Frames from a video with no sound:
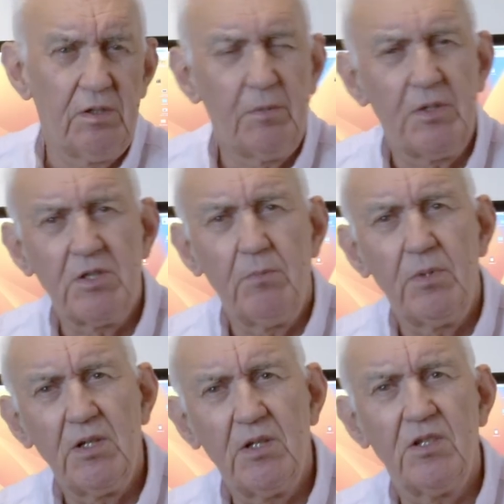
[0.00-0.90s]
by
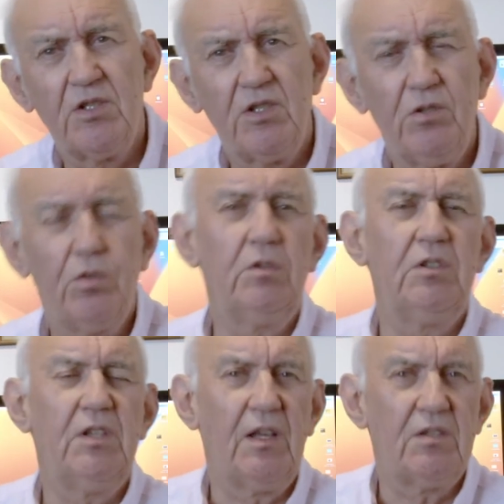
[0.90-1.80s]
somebody that you
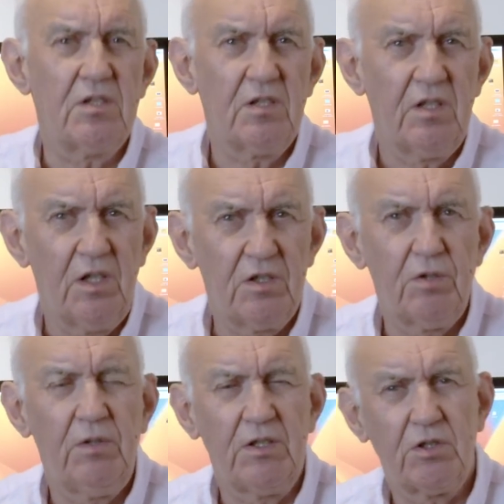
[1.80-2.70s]
couldn't get a
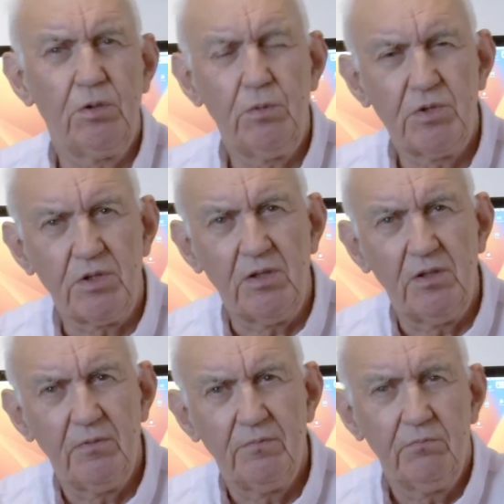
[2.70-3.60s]
two-letter call sign,
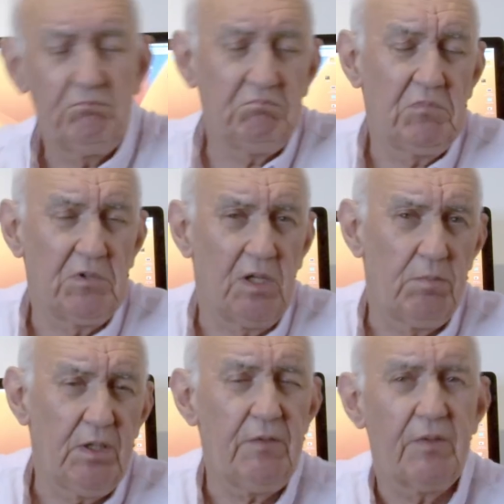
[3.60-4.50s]
and I
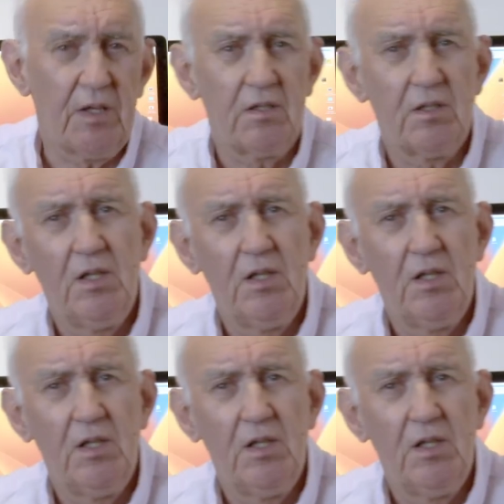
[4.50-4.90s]
believe that.